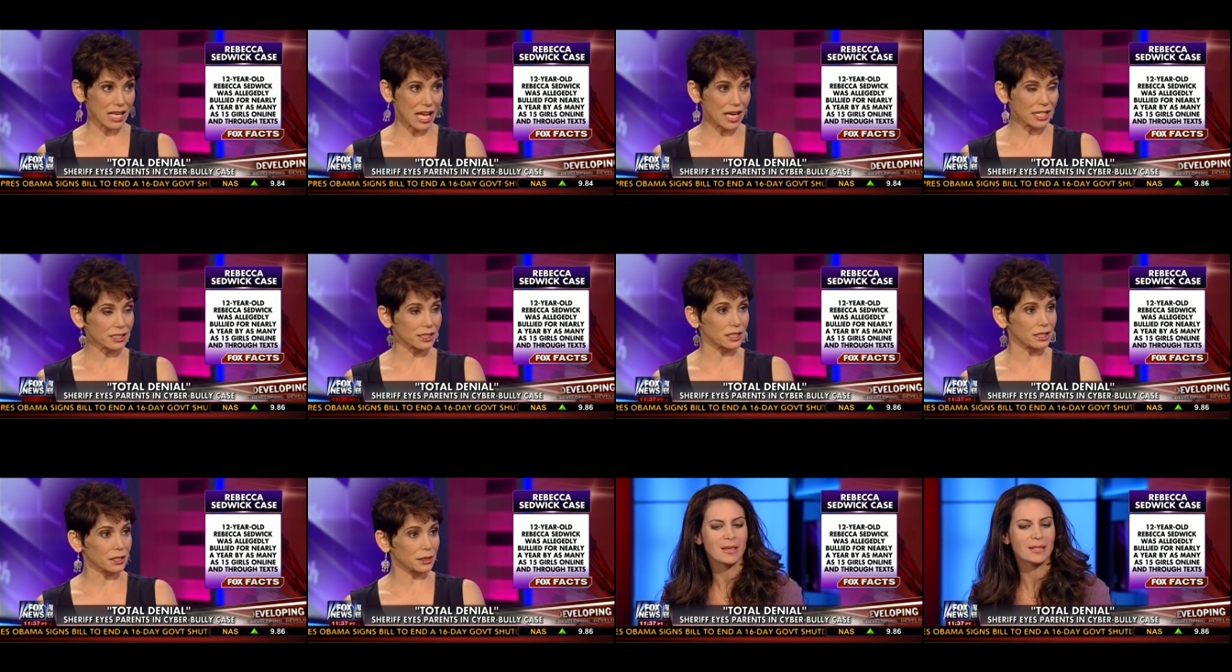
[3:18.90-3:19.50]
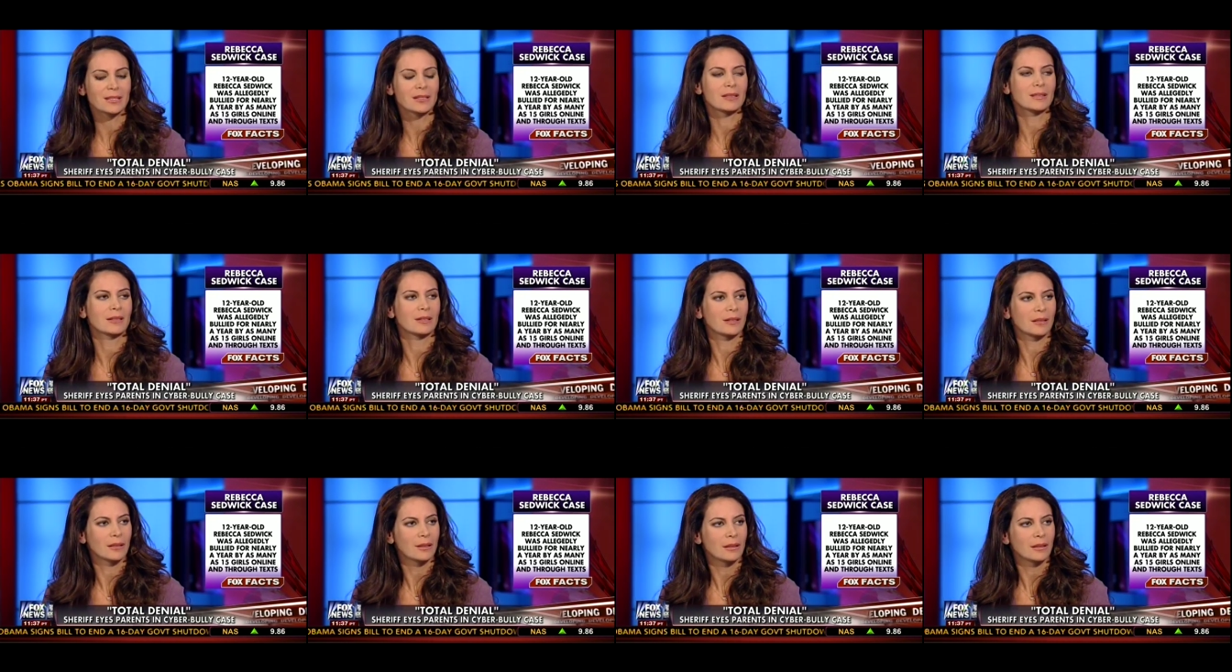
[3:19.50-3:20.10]
Also, nice. if you're a
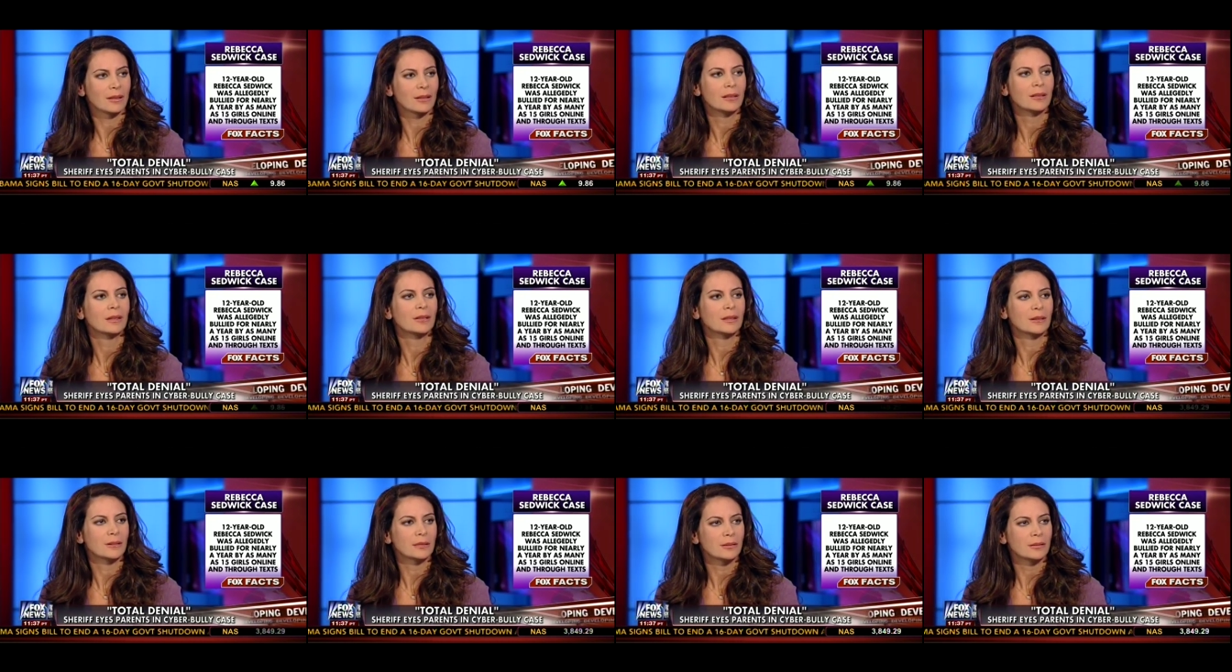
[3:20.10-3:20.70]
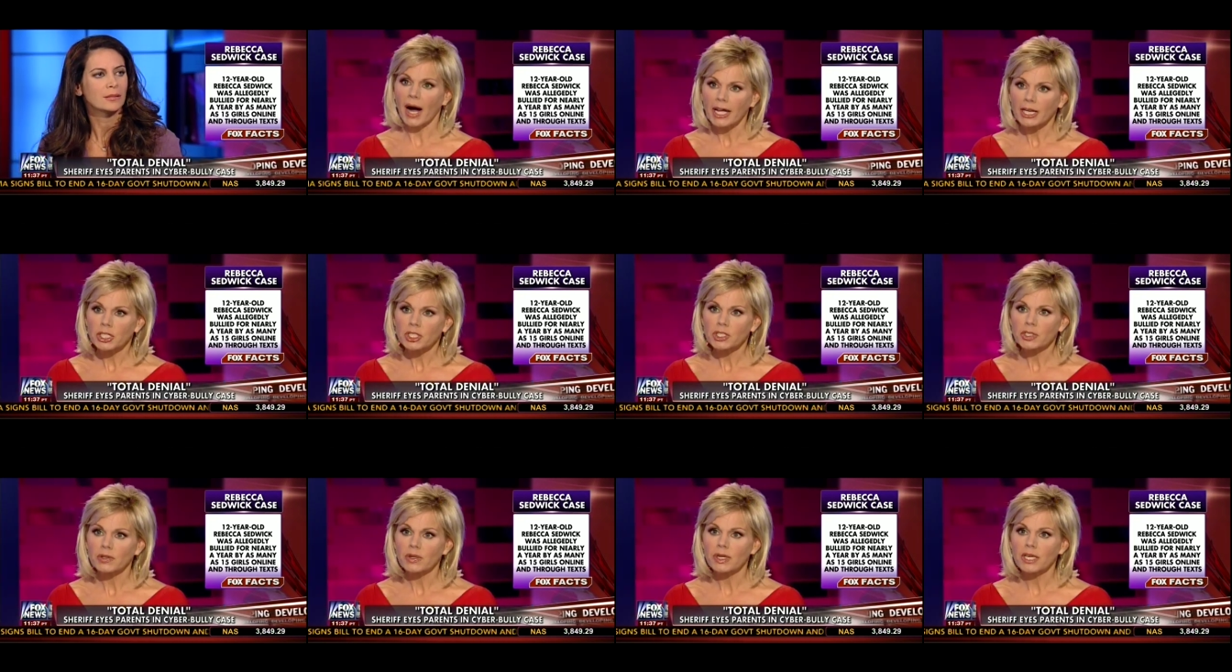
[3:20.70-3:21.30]
parent and you're
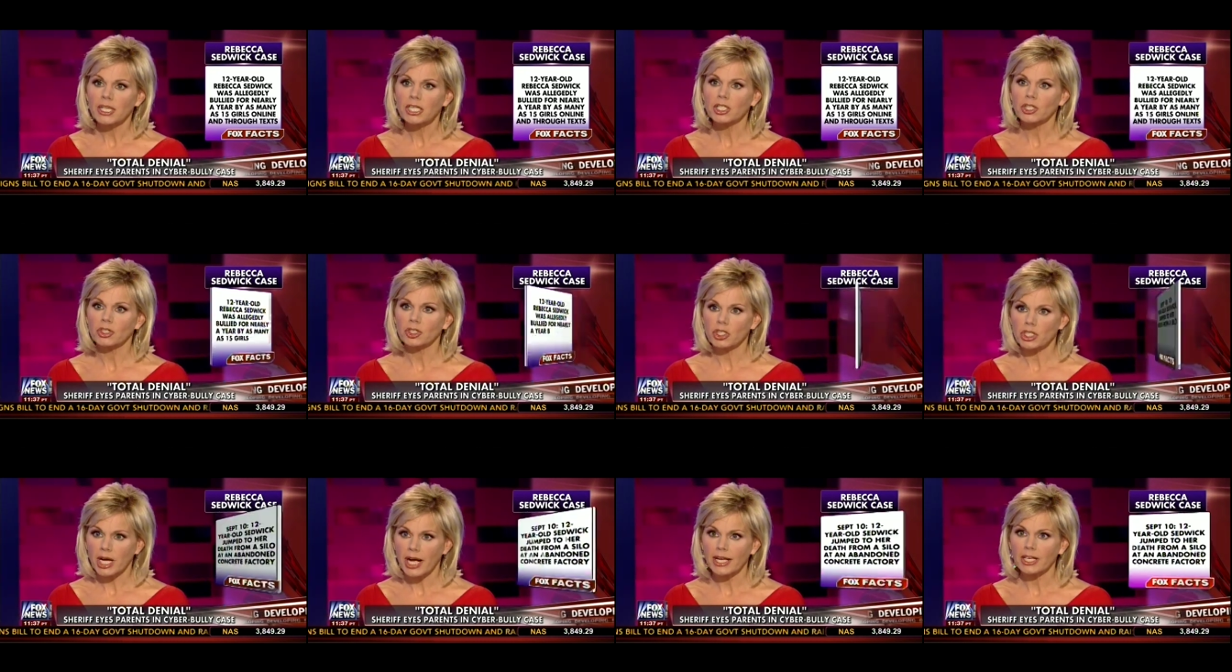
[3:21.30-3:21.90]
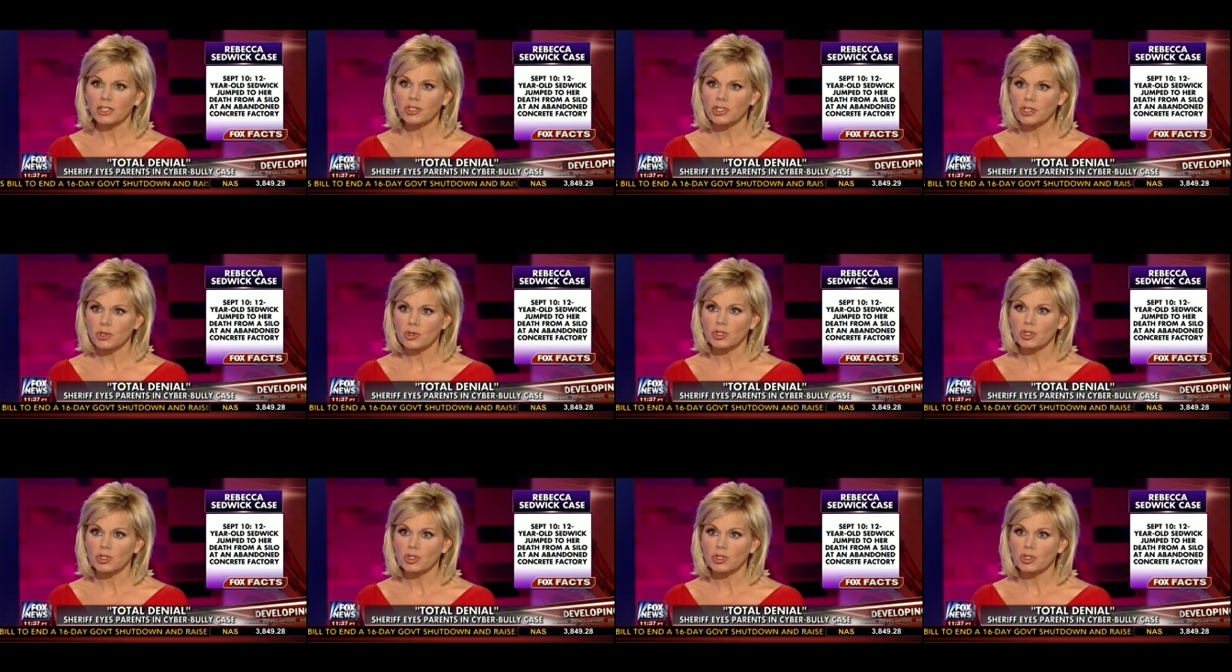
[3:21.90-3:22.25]
monitoring your child's mm -hmm.